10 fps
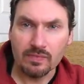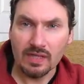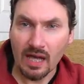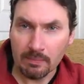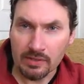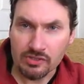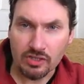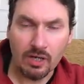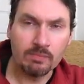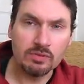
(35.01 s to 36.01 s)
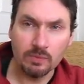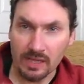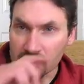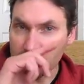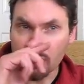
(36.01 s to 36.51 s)
the ambulance comes,
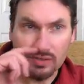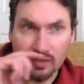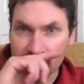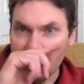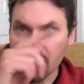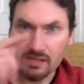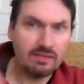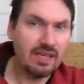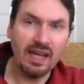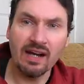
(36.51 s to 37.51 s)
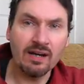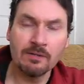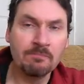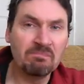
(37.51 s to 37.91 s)
wheels you into intensive care,